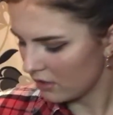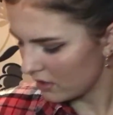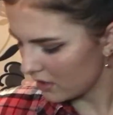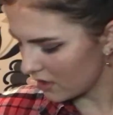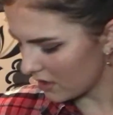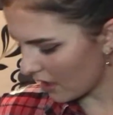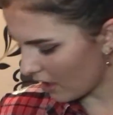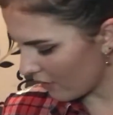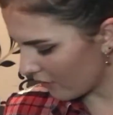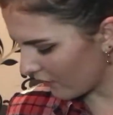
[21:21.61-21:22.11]

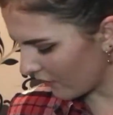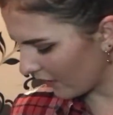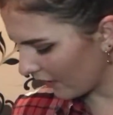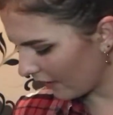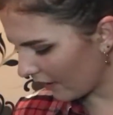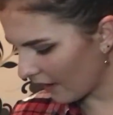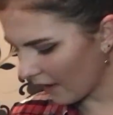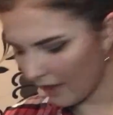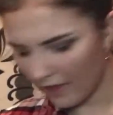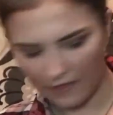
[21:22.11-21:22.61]
So I
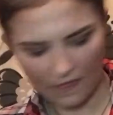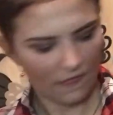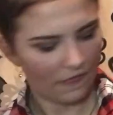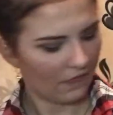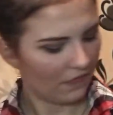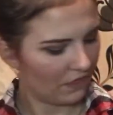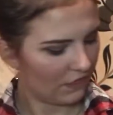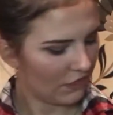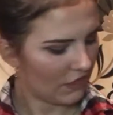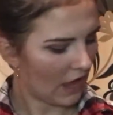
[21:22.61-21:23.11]
think
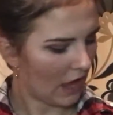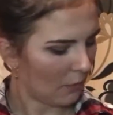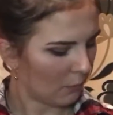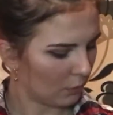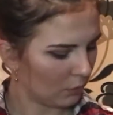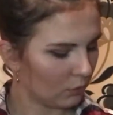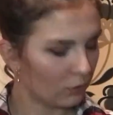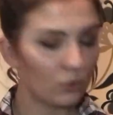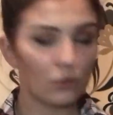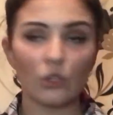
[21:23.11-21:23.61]
that
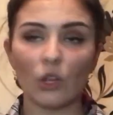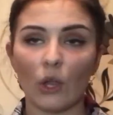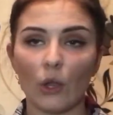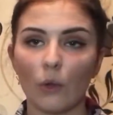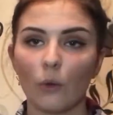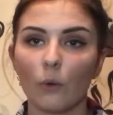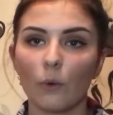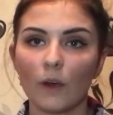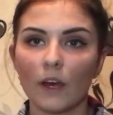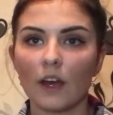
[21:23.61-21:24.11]
will
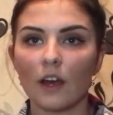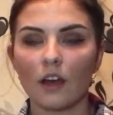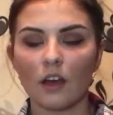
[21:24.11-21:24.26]
do.